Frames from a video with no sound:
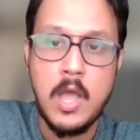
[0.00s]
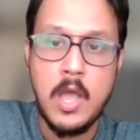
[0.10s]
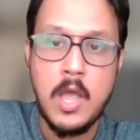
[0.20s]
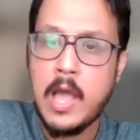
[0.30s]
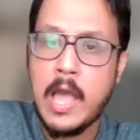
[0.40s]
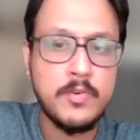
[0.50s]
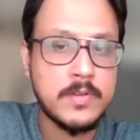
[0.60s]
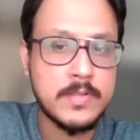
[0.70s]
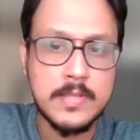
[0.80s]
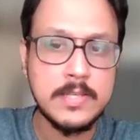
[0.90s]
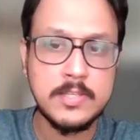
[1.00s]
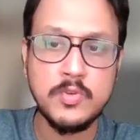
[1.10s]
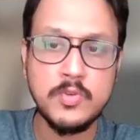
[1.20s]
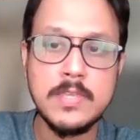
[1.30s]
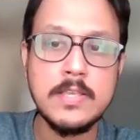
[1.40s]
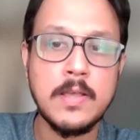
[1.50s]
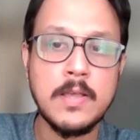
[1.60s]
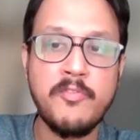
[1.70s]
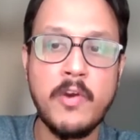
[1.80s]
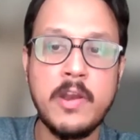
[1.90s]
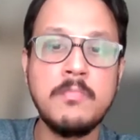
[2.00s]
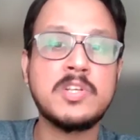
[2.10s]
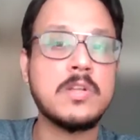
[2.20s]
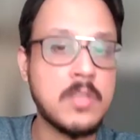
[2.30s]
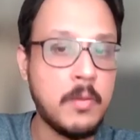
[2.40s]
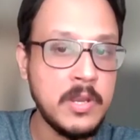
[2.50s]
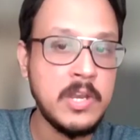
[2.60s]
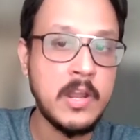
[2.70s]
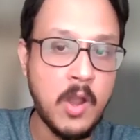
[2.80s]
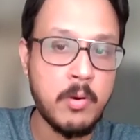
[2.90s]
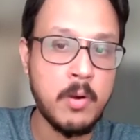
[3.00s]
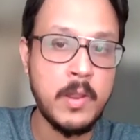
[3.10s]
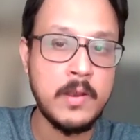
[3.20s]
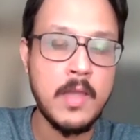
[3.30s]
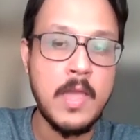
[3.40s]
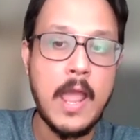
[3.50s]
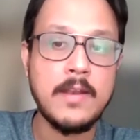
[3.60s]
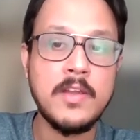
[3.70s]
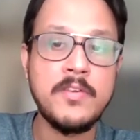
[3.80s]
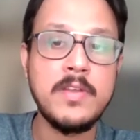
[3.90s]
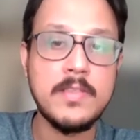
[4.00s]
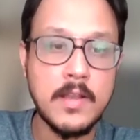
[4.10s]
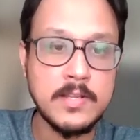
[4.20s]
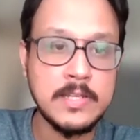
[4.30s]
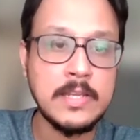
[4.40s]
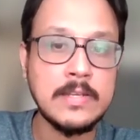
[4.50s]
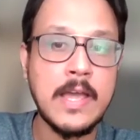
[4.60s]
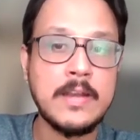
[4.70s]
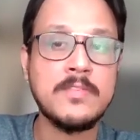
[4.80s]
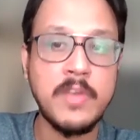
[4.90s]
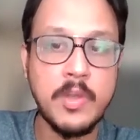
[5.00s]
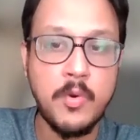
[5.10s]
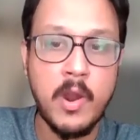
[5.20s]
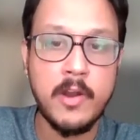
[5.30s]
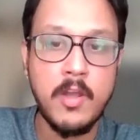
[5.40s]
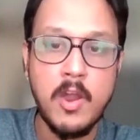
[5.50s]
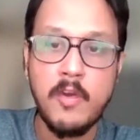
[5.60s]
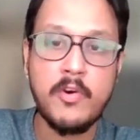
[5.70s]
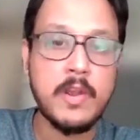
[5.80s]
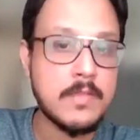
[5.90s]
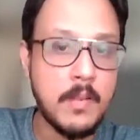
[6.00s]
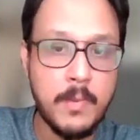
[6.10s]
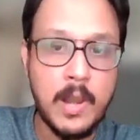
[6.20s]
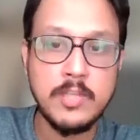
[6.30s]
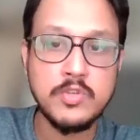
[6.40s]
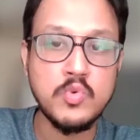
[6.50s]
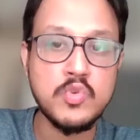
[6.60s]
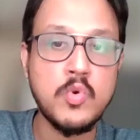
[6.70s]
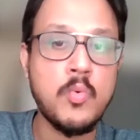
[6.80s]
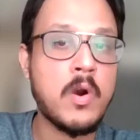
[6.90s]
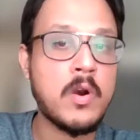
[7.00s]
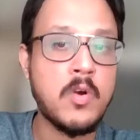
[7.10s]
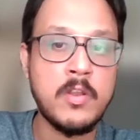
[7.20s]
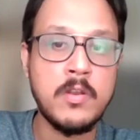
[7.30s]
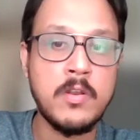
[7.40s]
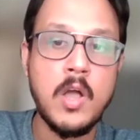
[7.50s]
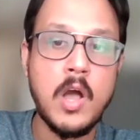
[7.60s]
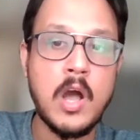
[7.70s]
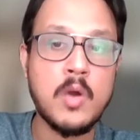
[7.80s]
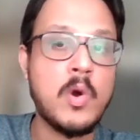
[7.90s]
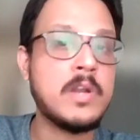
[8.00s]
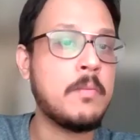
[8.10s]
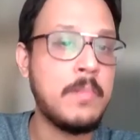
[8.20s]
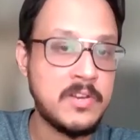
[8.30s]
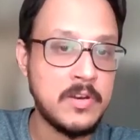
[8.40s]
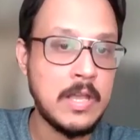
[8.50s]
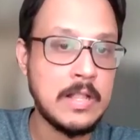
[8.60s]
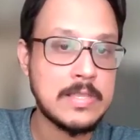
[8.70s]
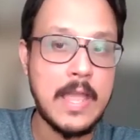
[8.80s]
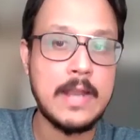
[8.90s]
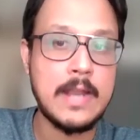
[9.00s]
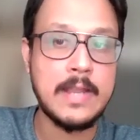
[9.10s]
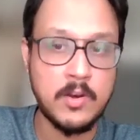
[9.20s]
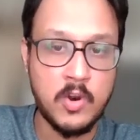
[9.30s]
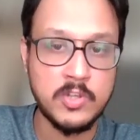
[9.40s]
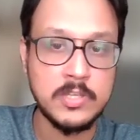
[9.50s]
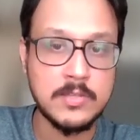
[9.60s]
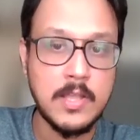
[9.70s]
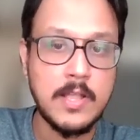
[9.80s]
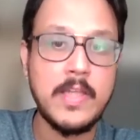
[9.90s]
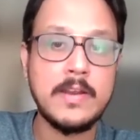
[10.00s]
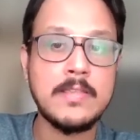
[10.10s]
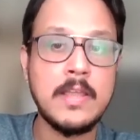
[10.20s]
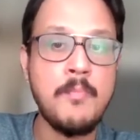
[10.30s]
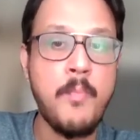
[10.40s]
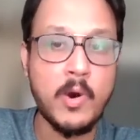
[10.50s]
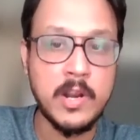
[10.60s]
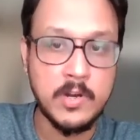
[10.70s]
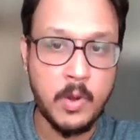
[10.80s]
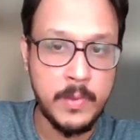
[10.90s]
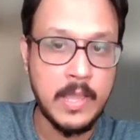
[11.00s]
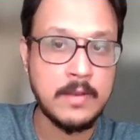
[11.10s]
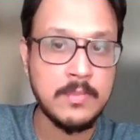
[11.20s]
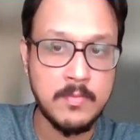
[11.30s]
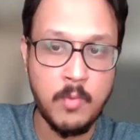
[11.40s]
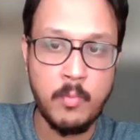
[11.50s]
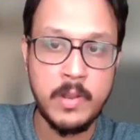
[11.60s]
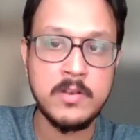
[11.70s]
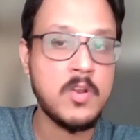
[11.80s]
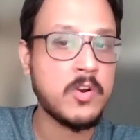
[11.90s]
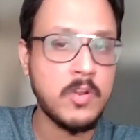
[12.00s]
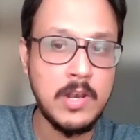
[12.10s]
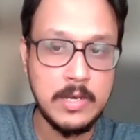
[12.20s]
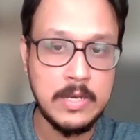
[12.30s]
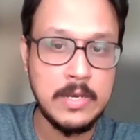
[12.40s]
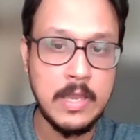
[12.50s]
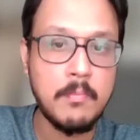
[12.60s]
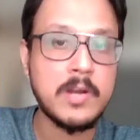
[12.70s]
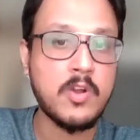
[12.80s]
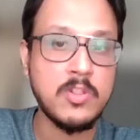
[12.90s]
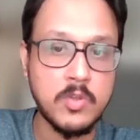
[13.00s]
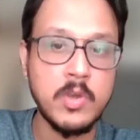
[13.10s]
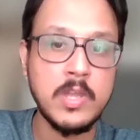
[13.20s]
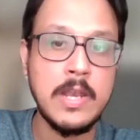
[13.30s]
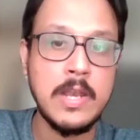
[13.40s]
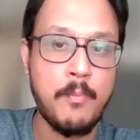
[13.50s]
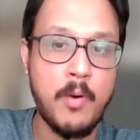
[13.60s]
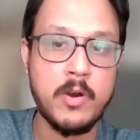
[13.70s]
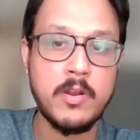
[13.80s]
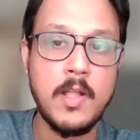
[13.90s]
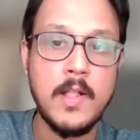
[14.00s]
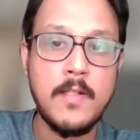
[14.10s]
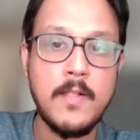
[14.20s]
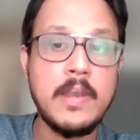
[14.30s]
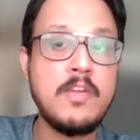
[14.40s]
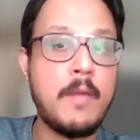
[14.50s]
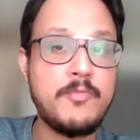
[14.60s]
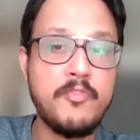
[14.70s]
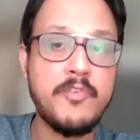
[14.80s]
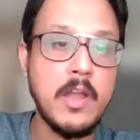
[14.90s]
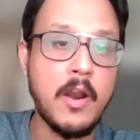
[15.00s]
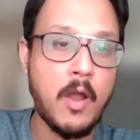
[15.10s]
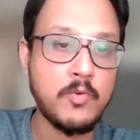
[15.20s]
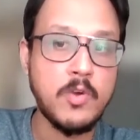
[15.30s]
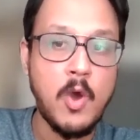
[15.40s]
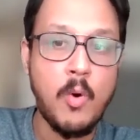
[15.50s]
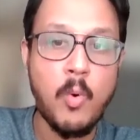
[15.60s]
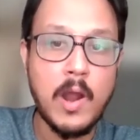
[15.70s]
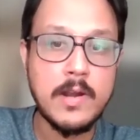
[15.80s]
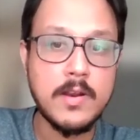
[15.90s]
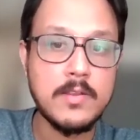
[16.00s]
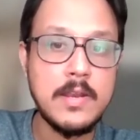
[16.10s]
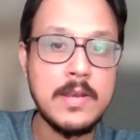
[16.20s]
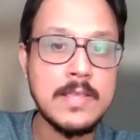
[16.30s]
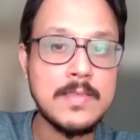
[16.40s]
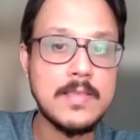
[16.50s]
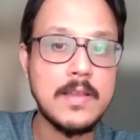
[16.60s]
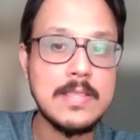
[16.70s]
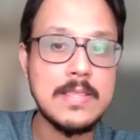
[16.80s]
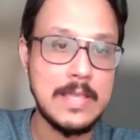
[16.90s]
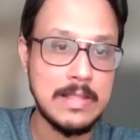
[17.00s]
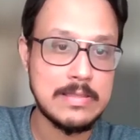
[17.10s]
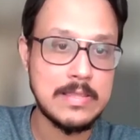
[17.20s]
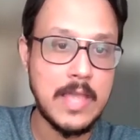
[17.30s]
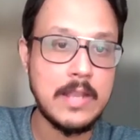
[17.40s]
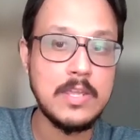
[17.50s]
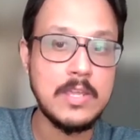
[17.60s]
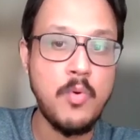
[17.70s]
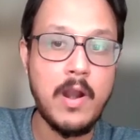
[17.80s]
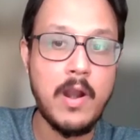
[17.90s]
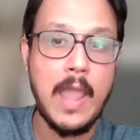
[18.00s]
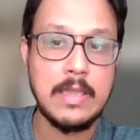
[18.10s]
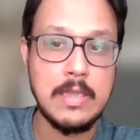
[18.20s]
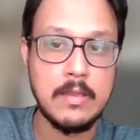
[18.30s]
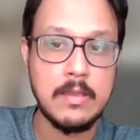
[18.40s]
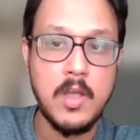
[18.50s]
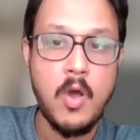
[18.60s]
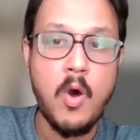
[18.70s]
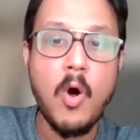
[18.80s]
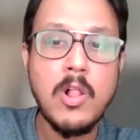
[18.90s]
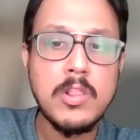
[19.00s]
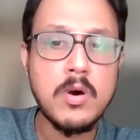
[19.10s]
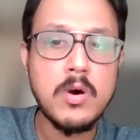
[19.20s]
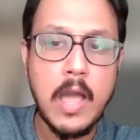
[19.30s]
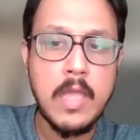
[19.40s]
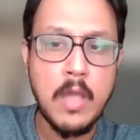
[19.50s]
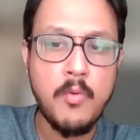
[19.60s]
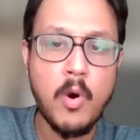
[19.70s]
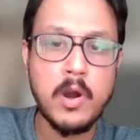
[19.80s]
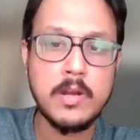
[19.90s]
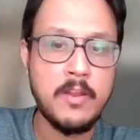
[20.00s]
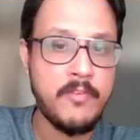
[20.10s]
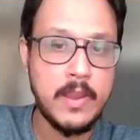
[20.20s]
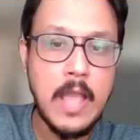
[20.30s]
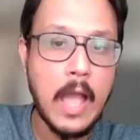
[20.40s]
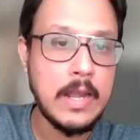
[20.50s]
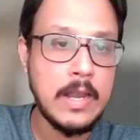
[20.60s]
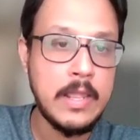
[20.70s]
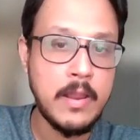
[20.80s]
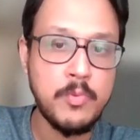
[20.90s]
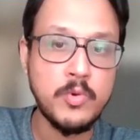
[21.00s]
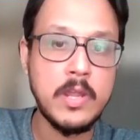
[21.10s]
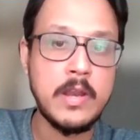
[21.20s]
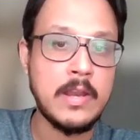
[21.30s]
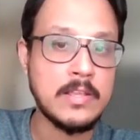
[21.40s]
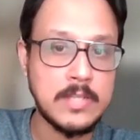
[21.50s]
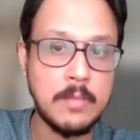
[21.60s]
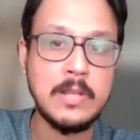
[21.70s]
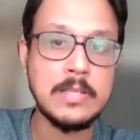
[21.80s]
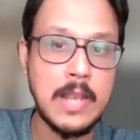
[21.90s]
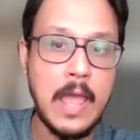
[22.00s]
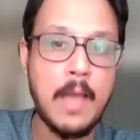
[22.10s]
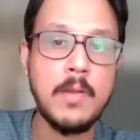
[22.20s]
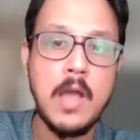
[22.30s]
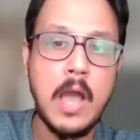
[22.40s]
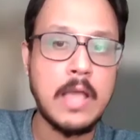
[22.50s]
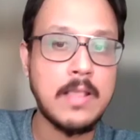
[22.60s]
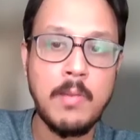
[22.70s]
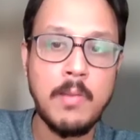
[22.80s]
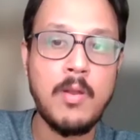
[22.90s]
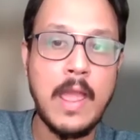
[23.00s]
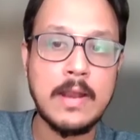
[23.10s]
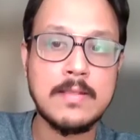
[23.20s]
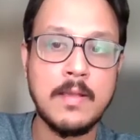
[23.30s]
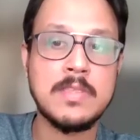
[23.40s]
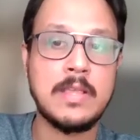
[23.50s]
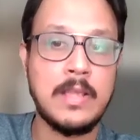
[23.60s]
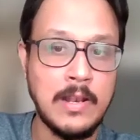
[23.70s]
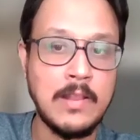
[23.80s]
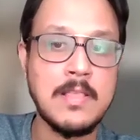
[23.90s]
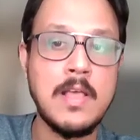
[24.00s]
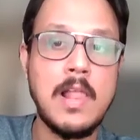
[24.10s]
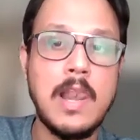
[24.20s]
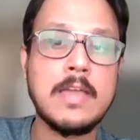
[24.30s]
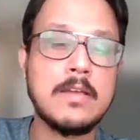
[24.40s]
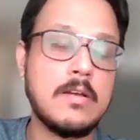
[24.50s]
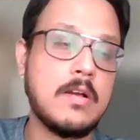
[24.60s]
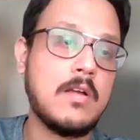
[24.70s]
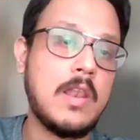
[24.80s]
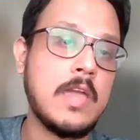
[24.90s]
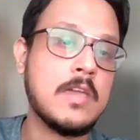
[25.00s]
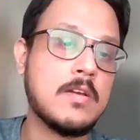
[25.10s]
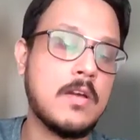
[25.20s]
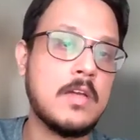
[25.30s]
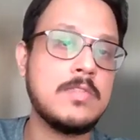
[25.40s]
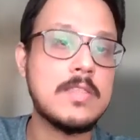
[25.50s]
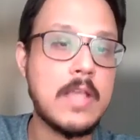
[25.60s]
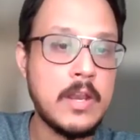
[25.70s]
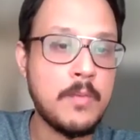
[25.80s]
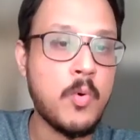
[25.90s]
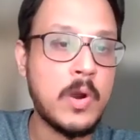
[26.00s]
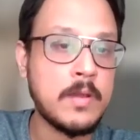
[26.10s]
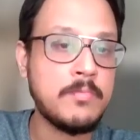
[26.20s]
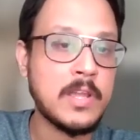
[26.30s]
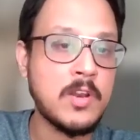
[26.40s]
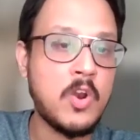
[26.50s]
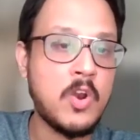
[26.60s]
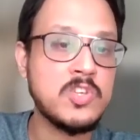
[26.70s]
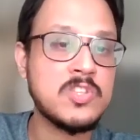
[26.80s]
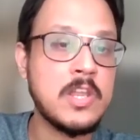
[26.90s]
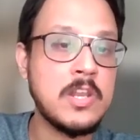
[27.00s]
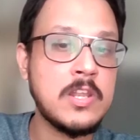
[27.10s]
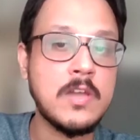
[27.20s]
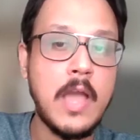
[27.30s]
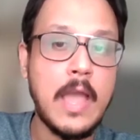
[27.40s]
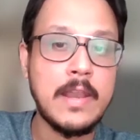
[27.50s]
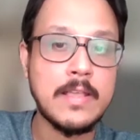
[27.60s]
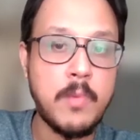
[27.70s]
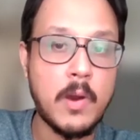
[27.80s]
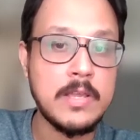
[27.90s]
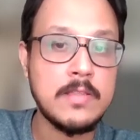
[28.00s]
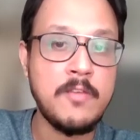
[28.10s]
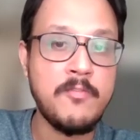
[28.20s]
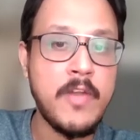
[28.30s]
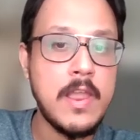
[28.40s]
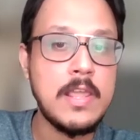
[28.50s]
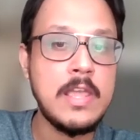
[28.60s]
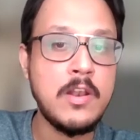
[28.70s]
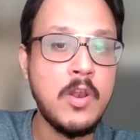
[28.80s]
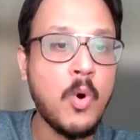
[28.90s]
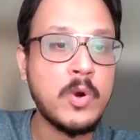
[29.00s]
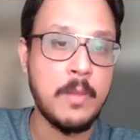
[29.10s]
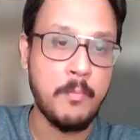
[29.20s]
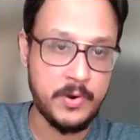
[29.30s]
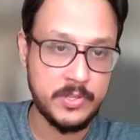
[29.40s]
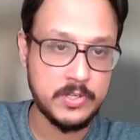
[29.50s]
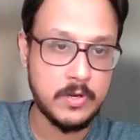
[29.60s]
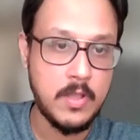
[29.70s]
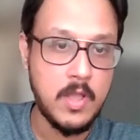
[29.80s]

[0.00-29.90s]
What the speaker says: I would suggest to see some different missions of Indian government and the research need that is required. For example, I choose to work on quantum materials and technologies. That is an important topic at this moment, not only in India but also in abroad. Then you have to figure out what are the necessary skills that you are lacking. Although I worked in a very highly reputed and established lab, I somehow lacked some skill. Like this kind of quantum technologies, they need an expertise in very low temperature.